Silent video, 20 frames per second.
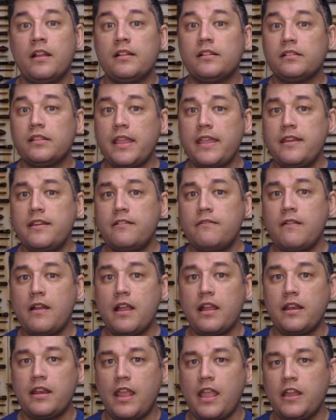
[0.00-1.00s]
Later
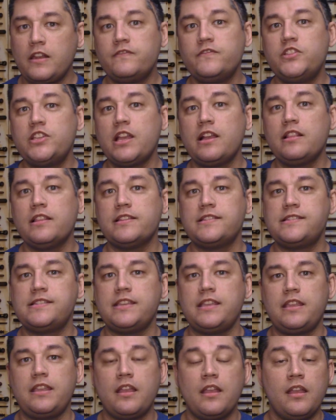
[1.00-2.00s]
on, out of
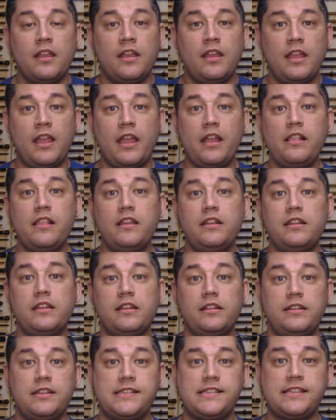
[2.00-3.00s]
jealousy,
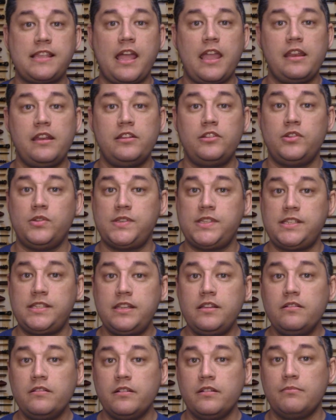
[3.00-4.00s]
Helena decided to
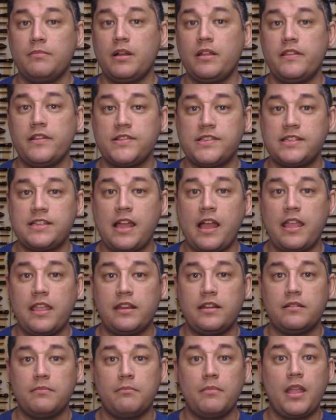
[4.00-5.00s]
steal her mother's
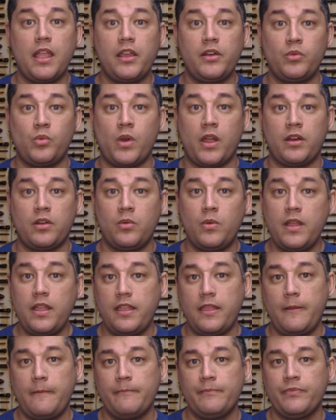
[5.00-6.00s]
diadem and run
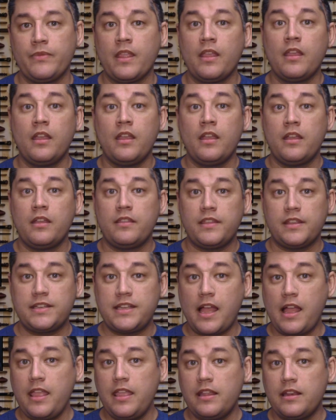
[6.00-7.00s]
away. The
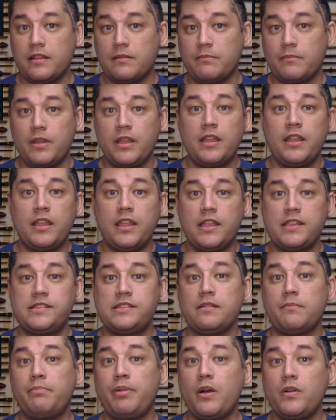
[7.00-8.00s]
diadem is
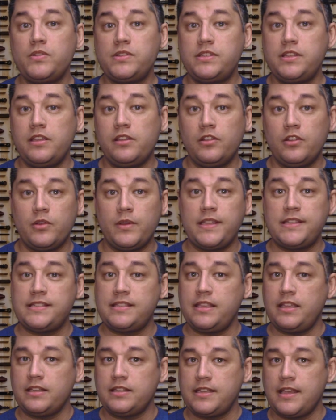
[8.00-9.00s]
supposed to increase
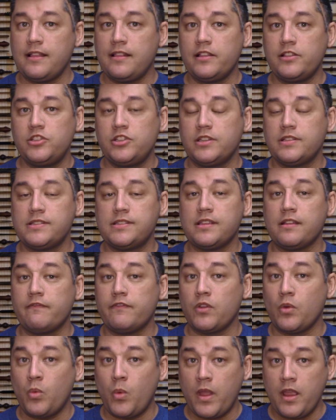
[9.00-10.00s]
the intelligence of
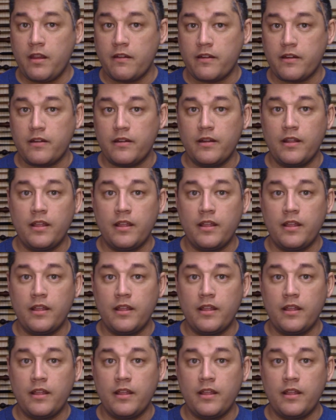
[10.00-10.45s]
the wearer.